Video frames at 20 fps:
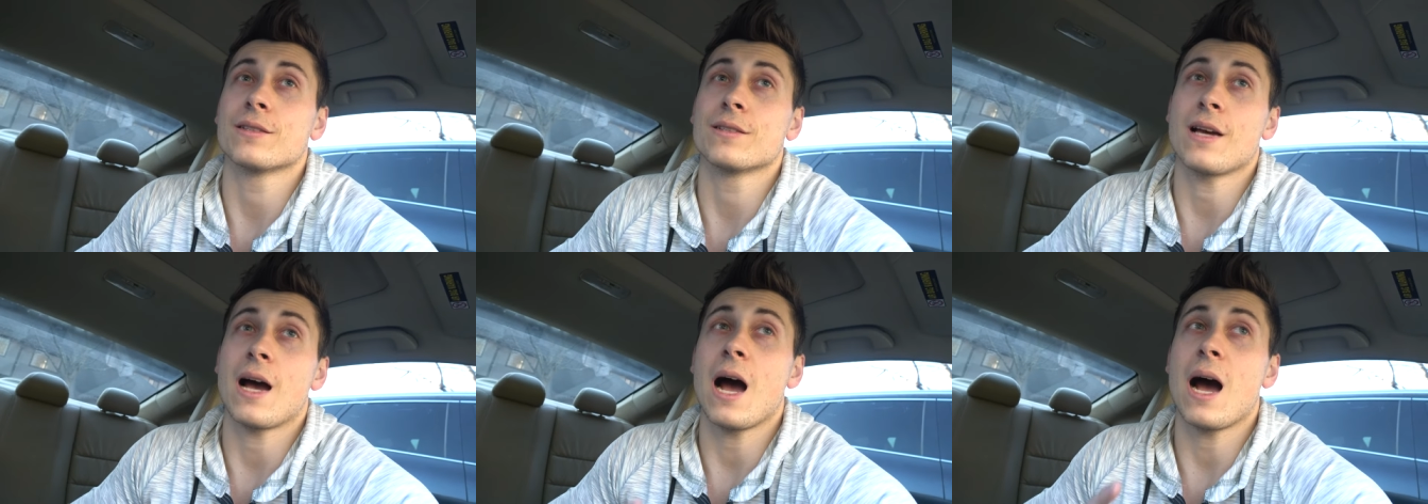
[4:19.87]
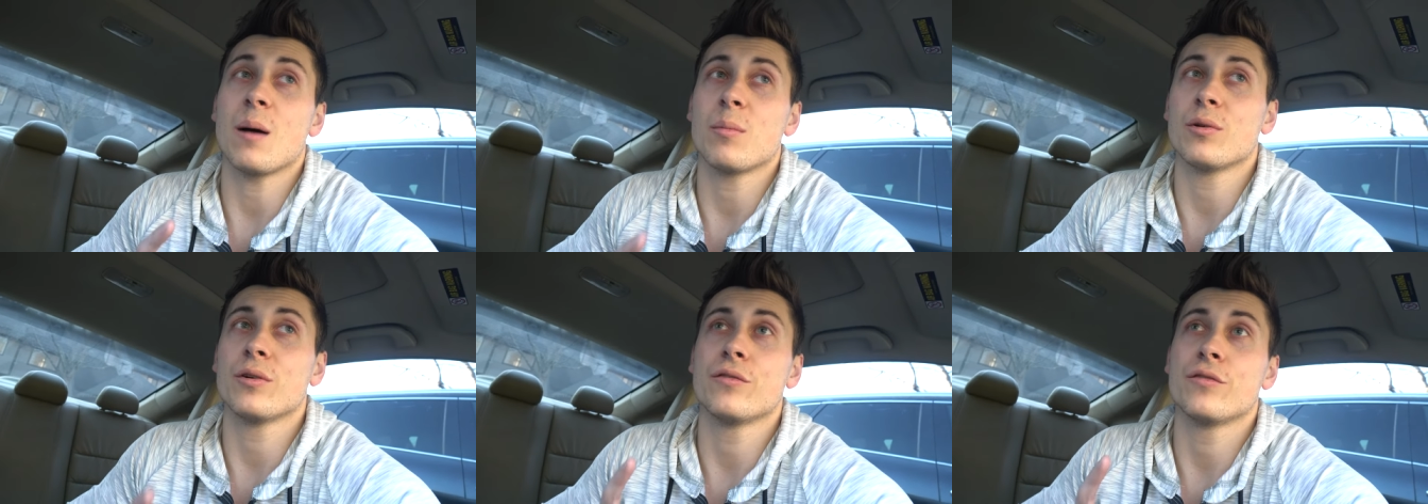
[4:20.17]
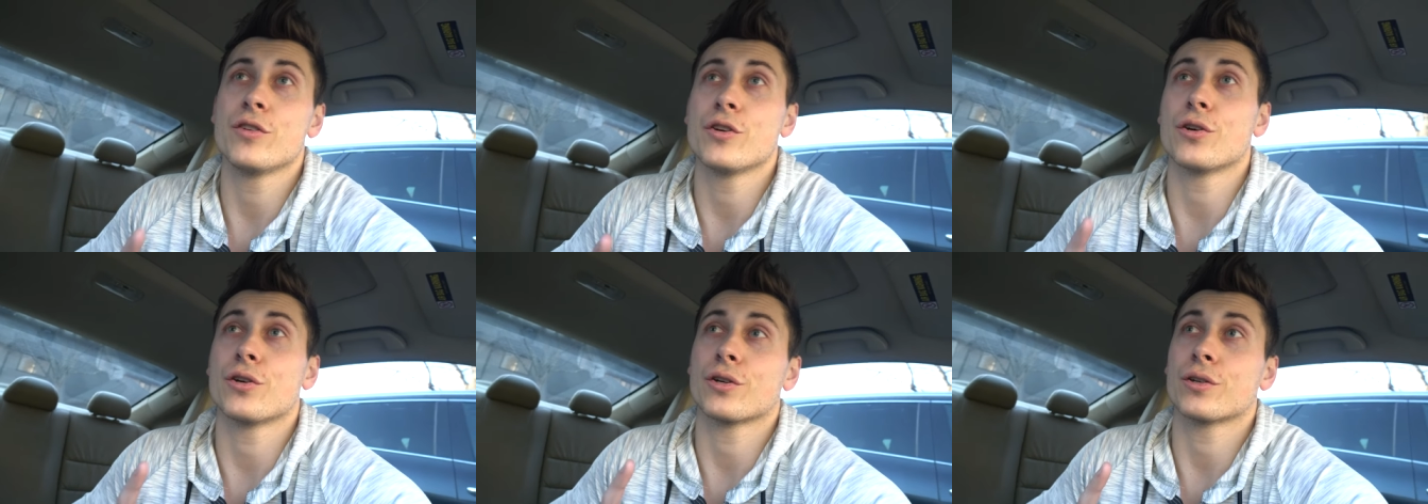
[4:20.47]
top
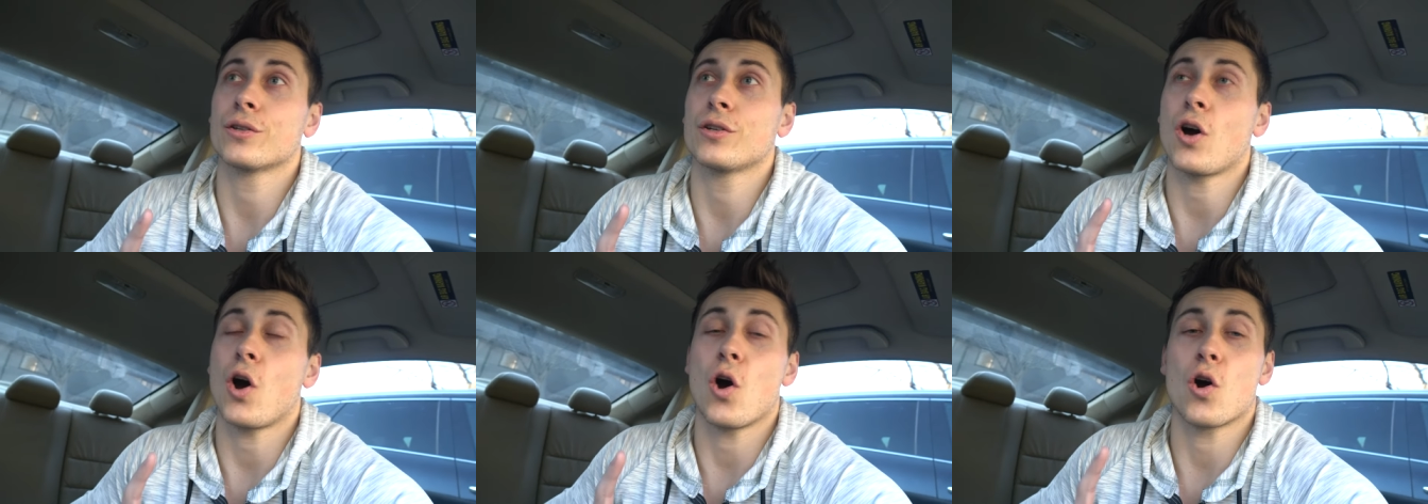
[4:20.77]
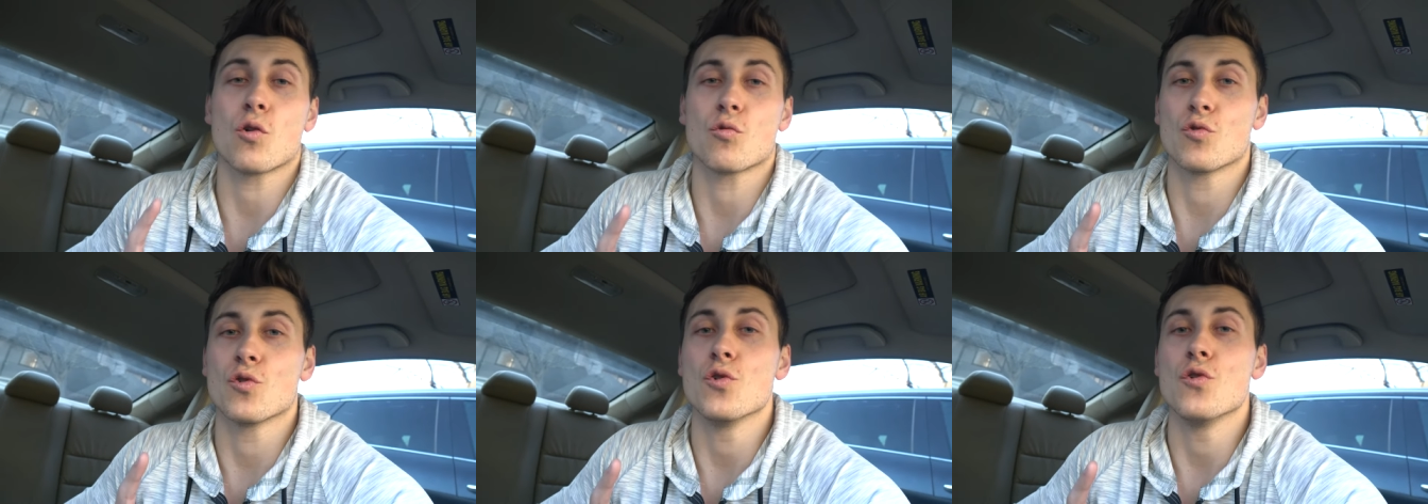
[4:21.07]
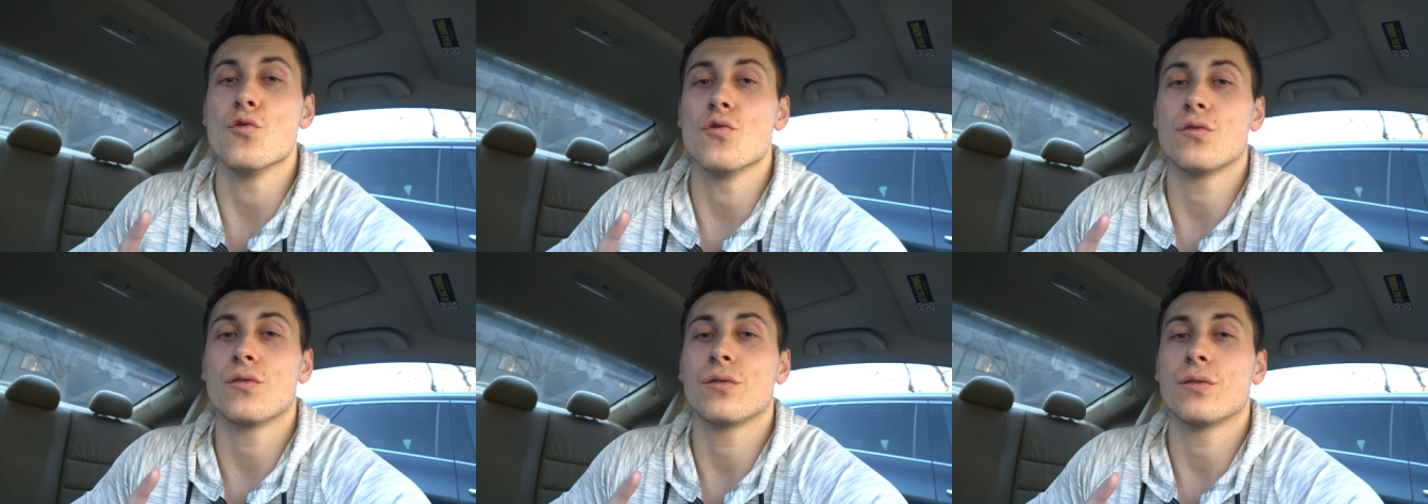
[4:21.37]
of your car
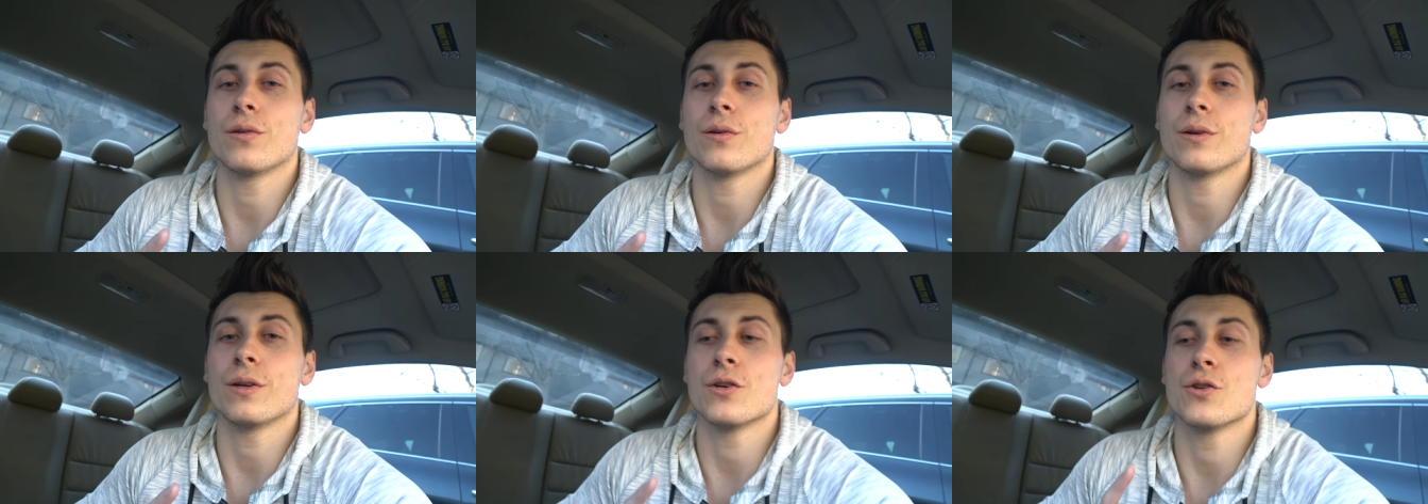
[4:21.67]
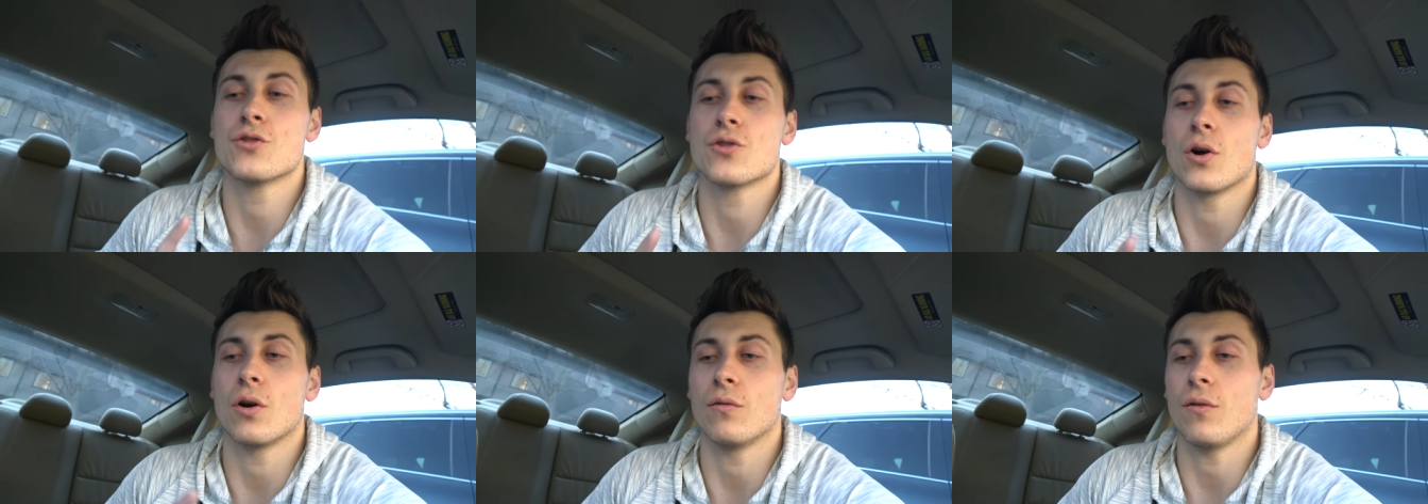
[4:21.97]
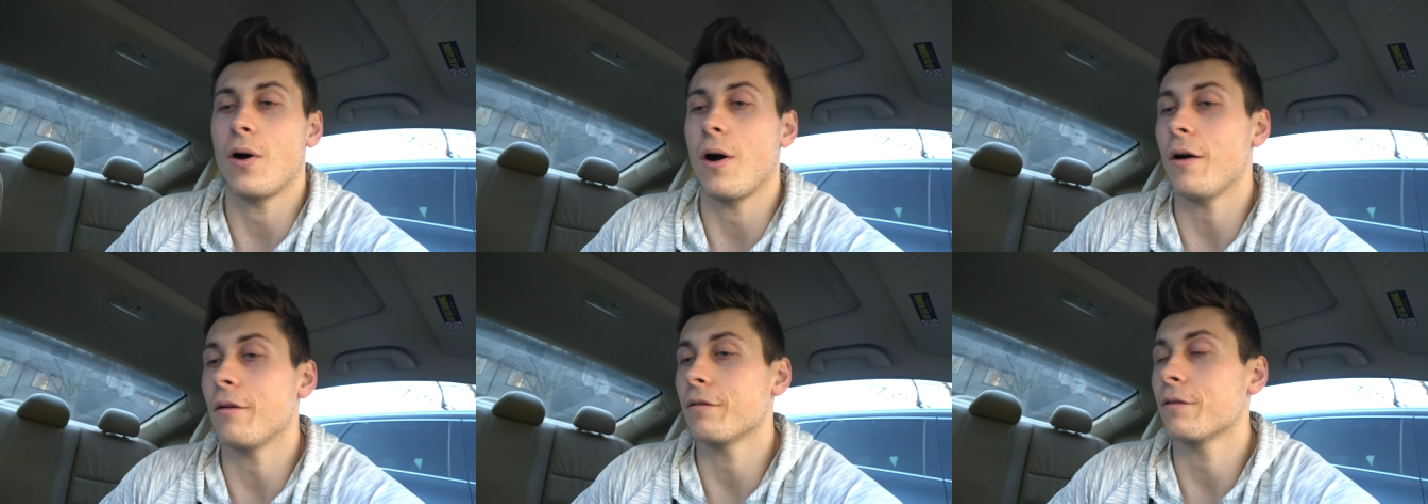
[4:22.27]
roof and drove
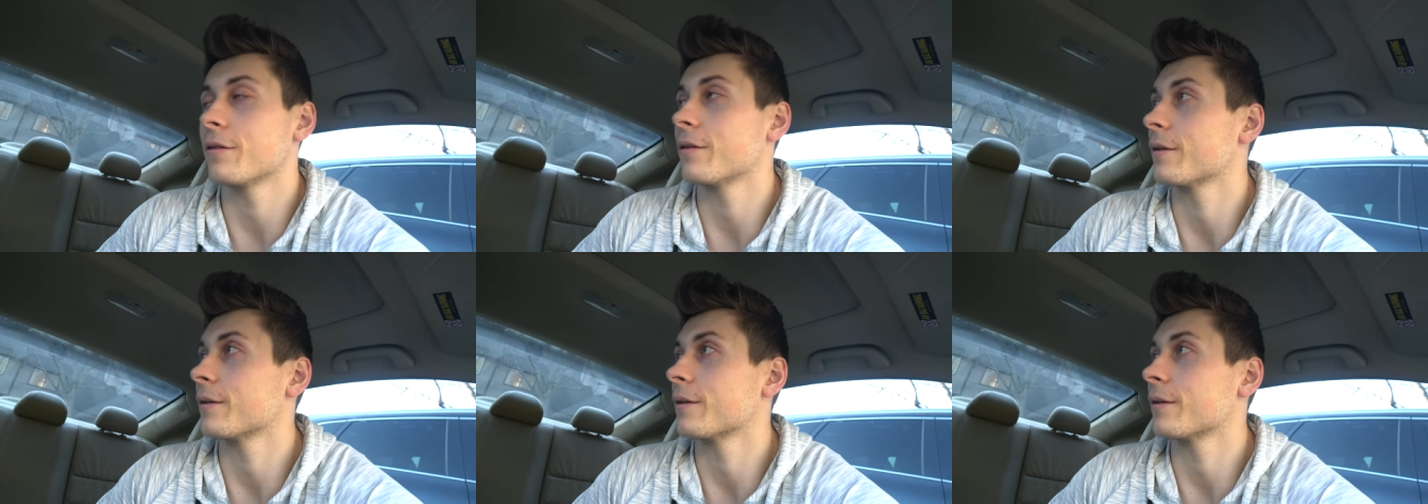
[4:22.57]
off?